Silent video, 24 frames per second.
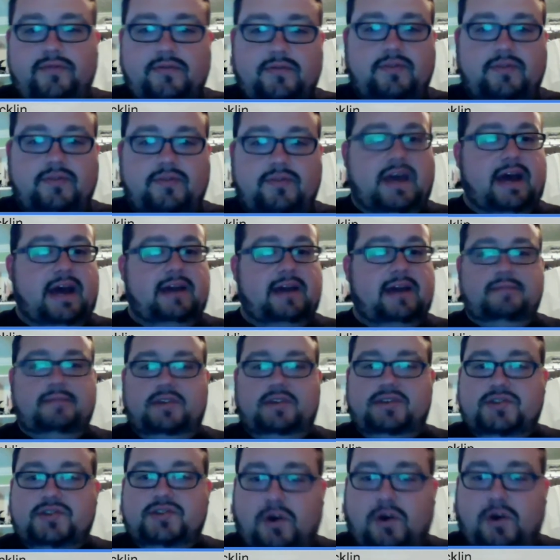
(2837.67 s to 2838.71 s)
That
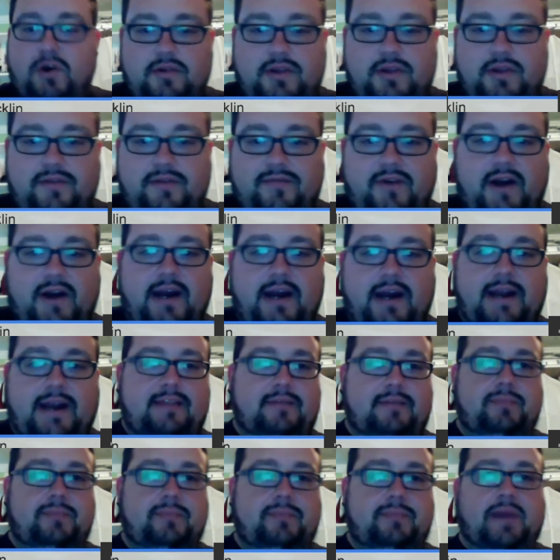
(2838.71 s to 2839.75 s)
is totally
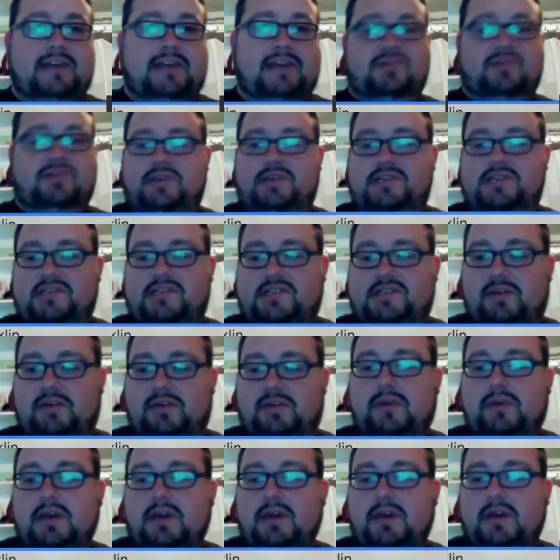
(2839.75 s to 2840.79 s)
fine. The backstory
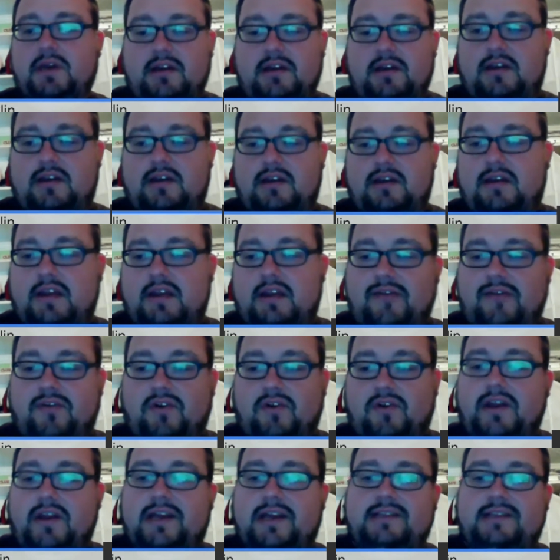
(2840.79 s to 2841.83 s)
system
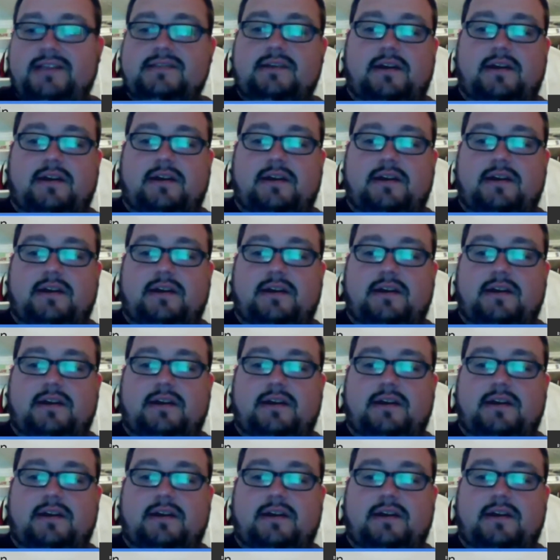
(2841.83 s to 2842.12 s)
never hits on